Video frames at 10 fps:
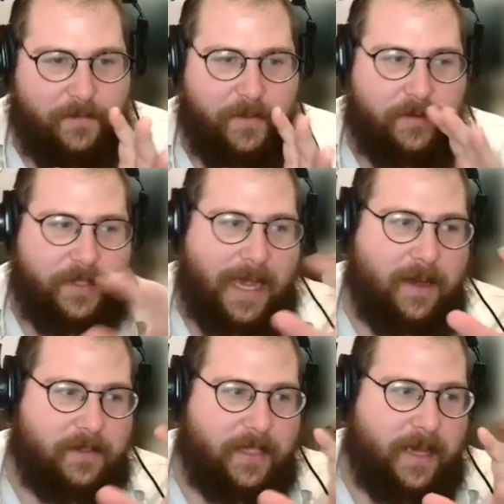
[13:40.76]
build
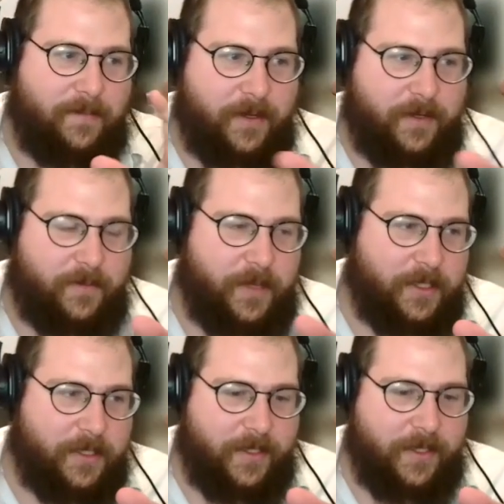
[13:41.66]
out that bigger
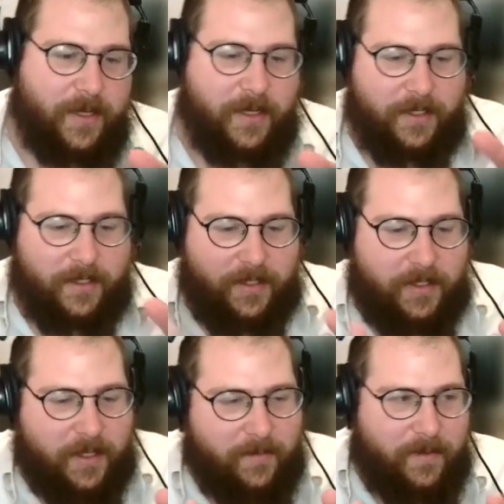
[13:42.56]
picture. Because to
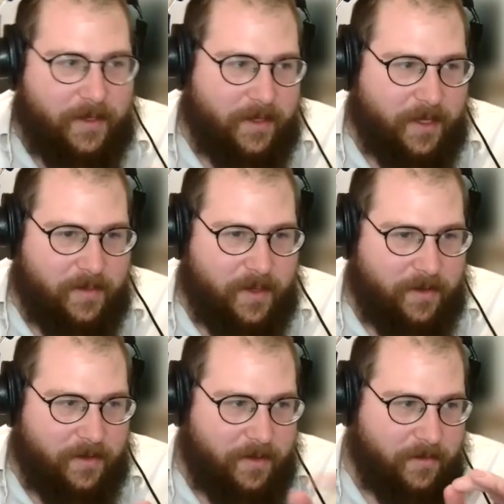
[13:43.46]
somebody like
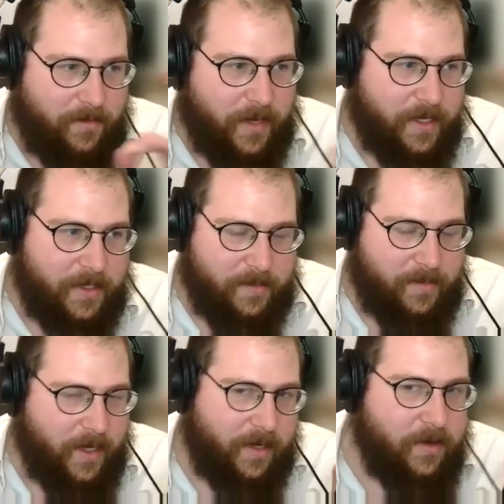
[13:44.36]
me or you, a bike is a
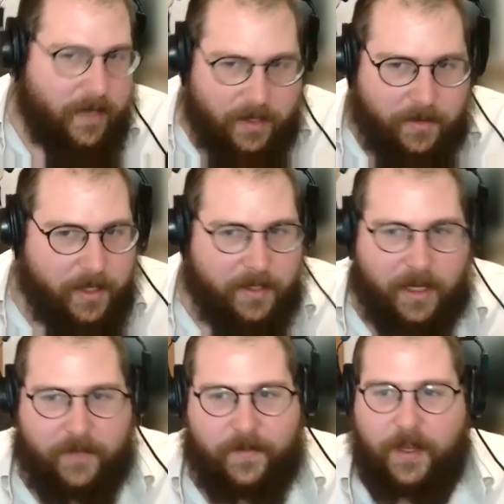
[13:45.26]
bike. Okay, great, you
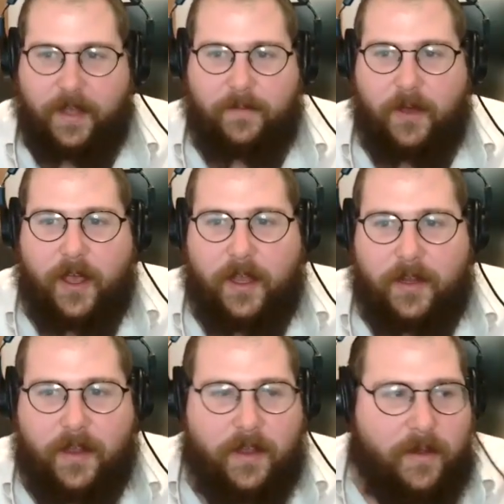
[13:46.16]
gave the guy a bike.
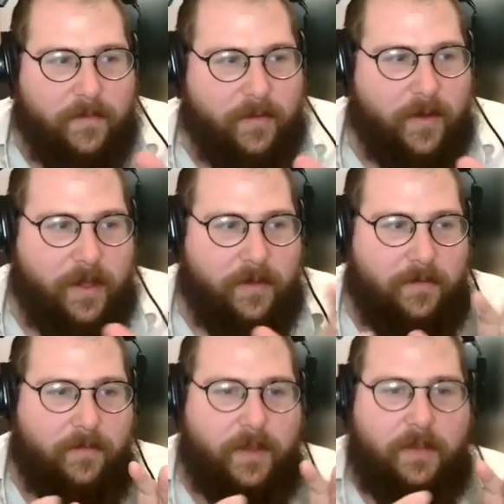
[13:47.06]
But when
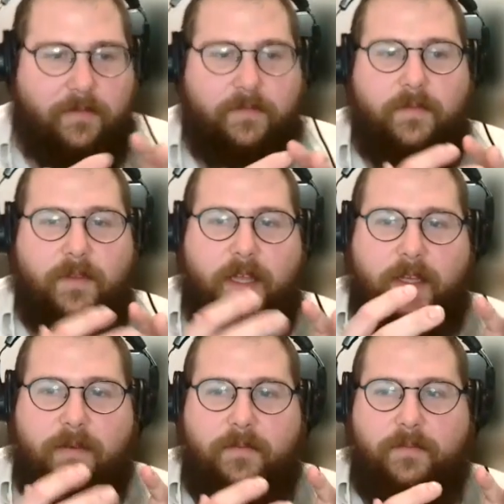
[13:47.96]
you
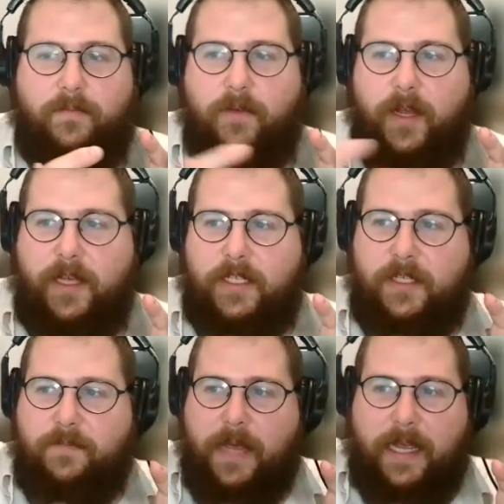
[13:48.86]
like
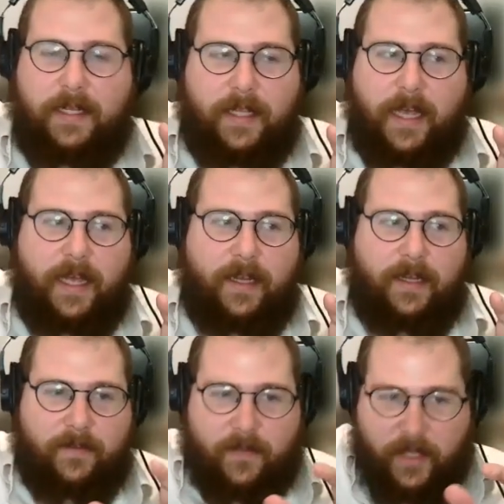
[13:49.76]
expand that
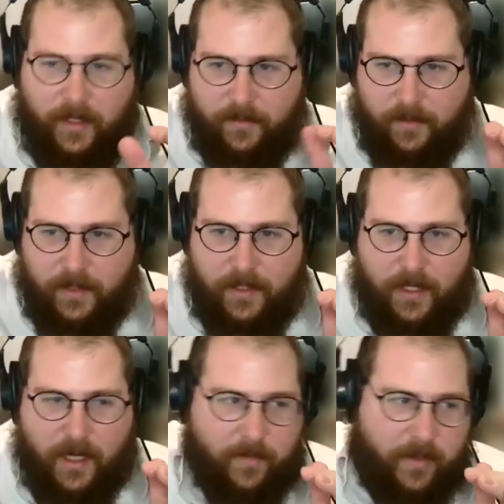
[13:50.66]
and like see
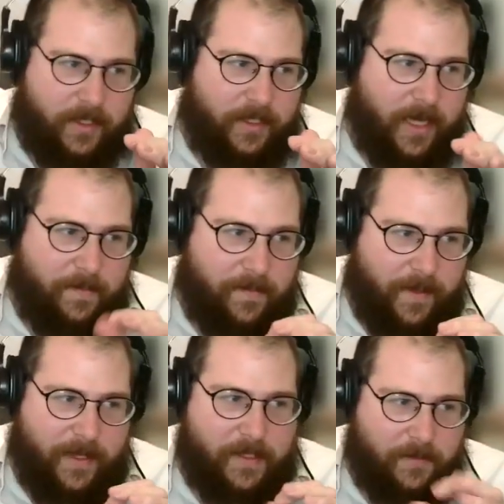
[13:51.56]
how much depth
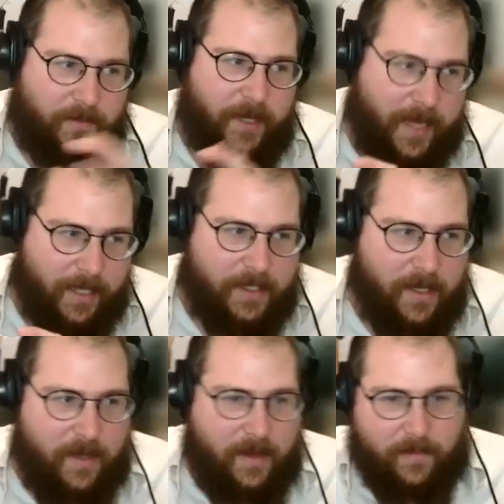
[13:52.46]
that story has
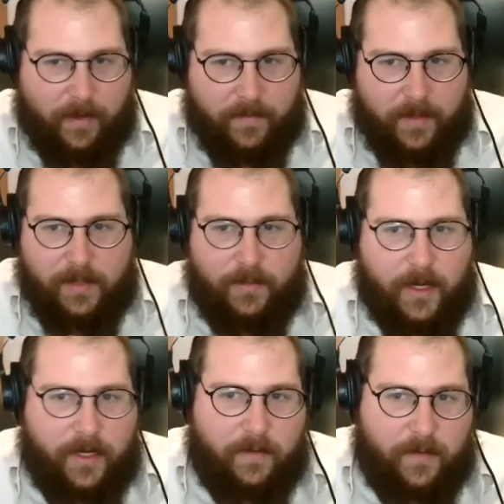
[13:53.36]
about this
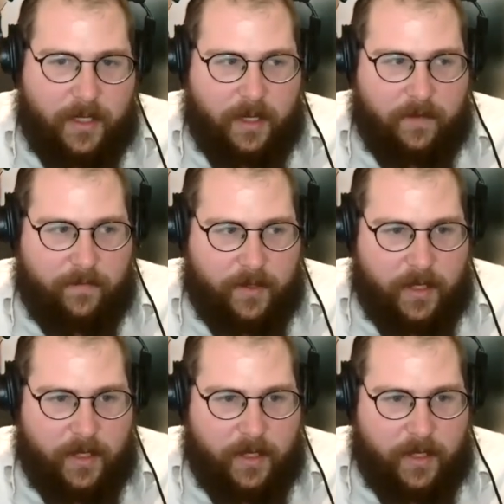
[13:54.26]
bike, we gave